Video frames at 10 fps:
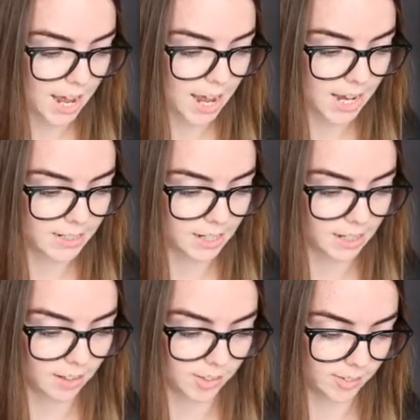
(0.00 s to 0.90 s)
And
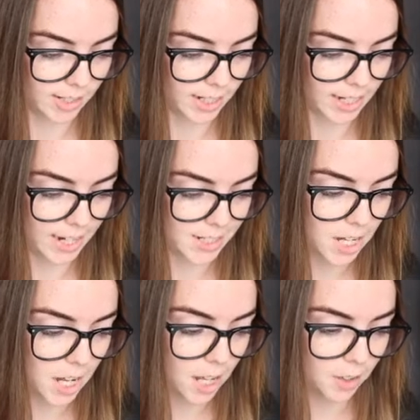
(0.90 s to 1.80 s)
as I said, I gained
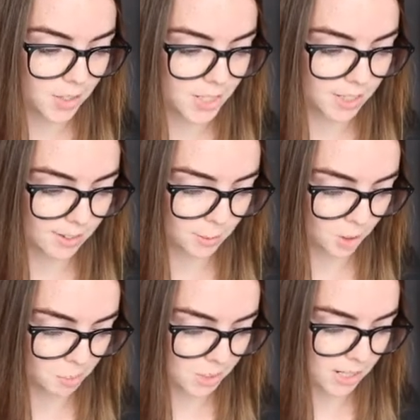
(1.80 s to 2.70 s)
13
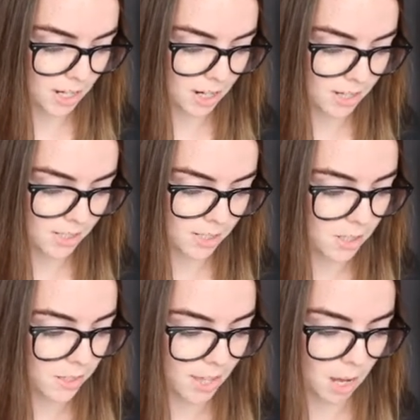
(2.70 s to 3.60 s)
subscribers. I lost
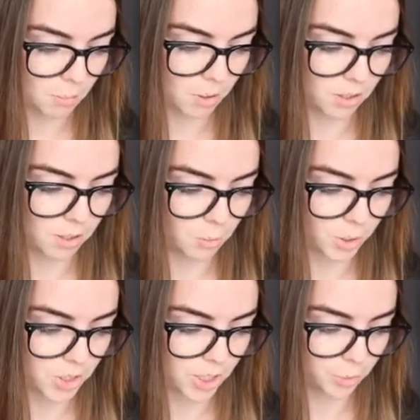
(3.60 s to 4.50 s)
none that month,
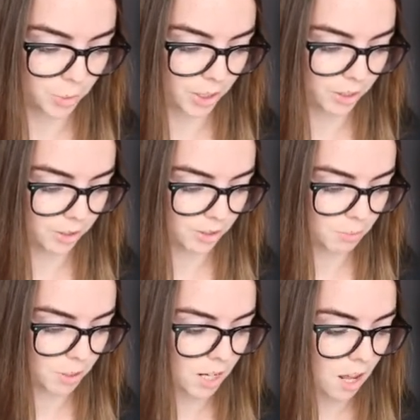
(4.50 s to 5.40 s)
which is pretty good.
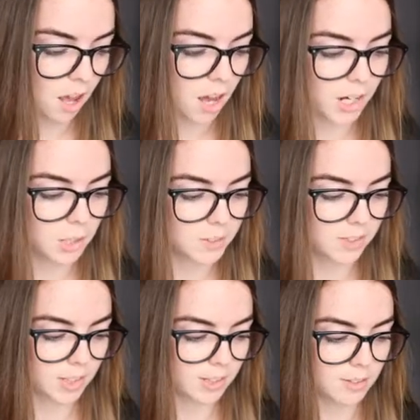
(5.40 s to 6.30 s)
But I always
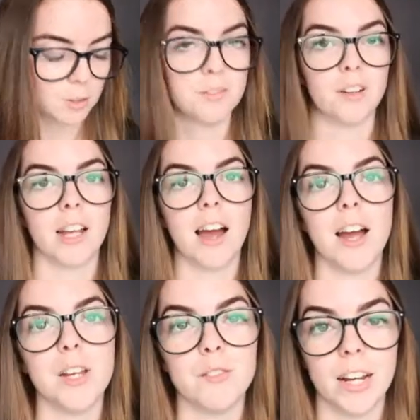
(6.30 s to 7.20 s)
think it's so funny,
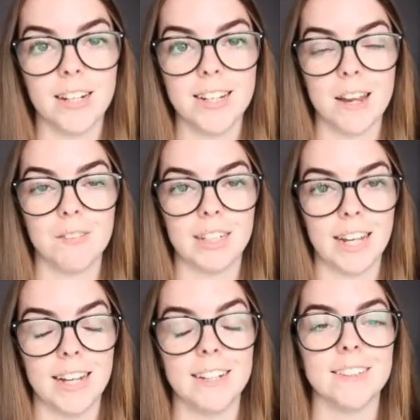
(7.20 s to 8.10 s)
I rarely ever
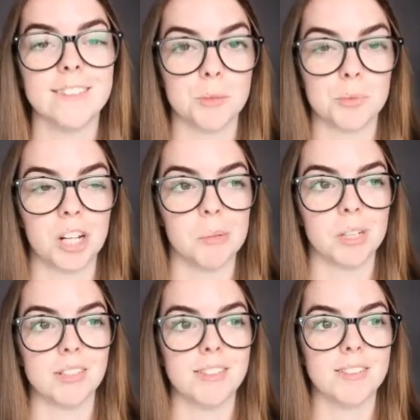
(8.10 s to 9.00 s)
gain
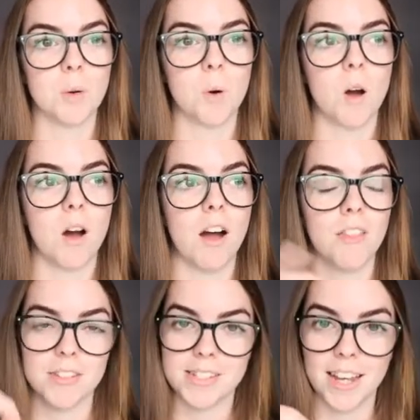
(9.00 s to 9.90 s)
subscribers
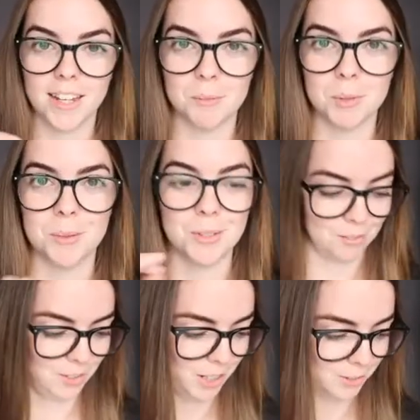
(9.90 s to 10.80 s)
on the day I upload a
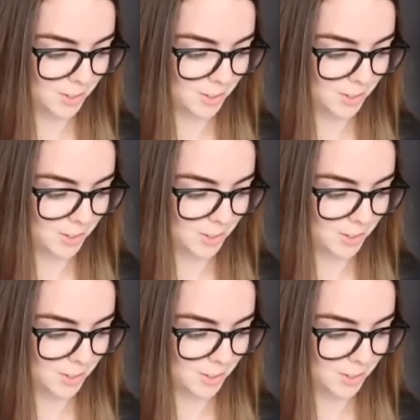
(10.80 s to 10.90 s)
video.